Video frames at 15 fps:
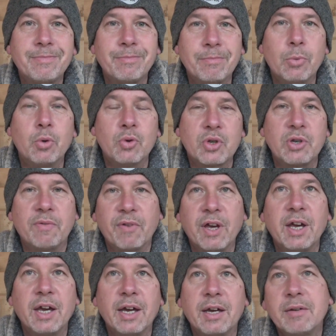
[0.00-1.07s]
more
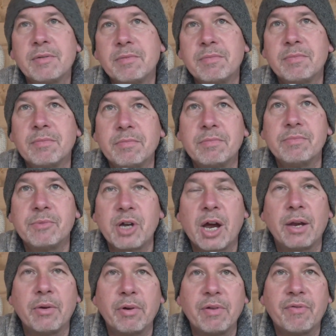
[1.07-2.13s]
severe
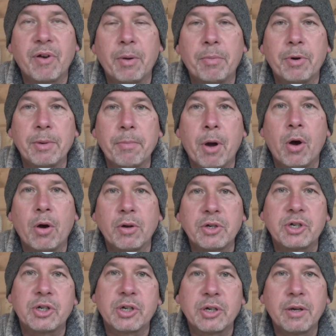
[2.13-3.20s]
January, February,
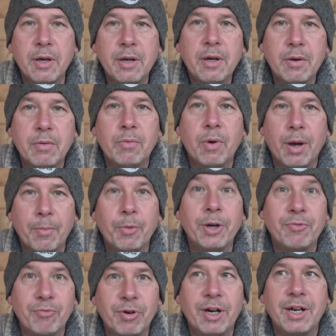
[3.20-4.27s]
March, when
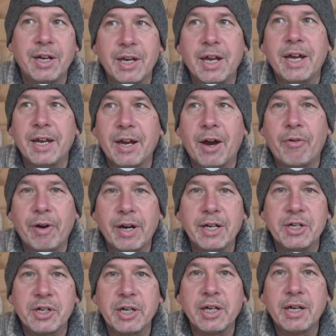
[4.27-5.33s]
we really need our
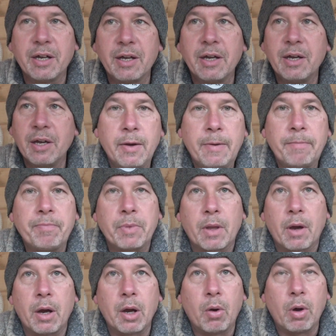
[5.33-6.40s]
energy.
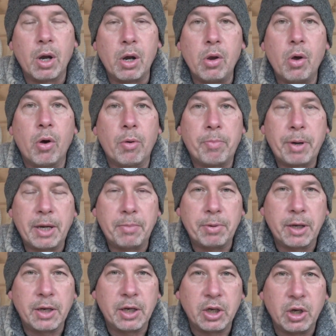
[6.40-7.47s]
I know a lot of
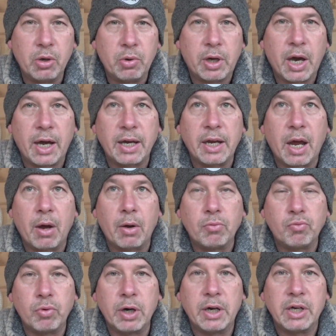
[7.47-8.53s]
people in the UK now are
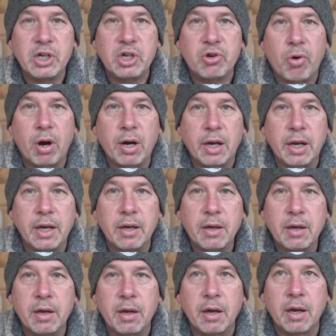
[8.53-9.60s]
really struggling.
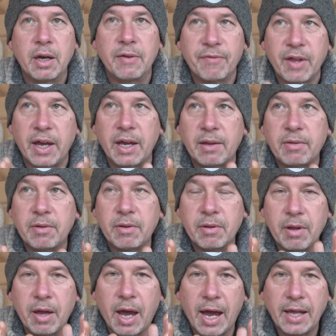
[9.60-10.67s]
And if they
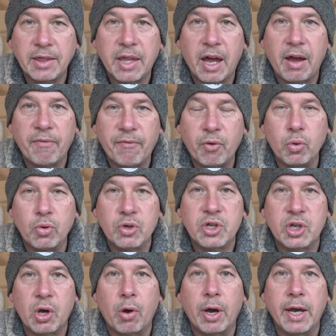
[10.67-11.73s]
had that
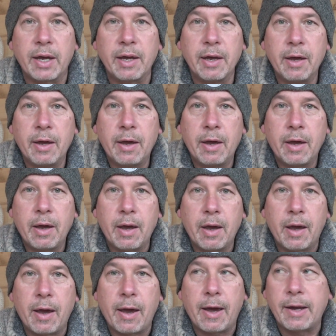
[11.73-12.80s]
foresight
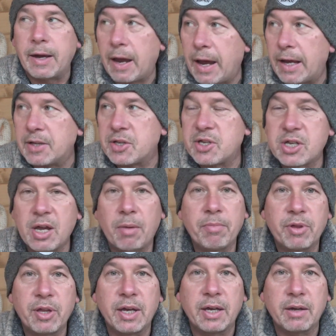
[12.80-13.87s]
and had
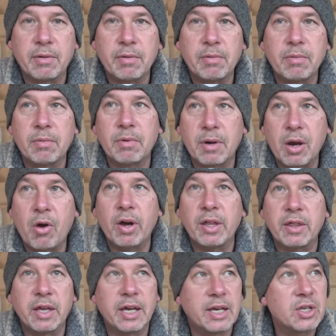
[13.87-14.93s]
something
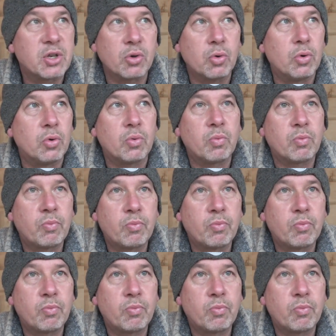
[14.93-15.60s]
like this, or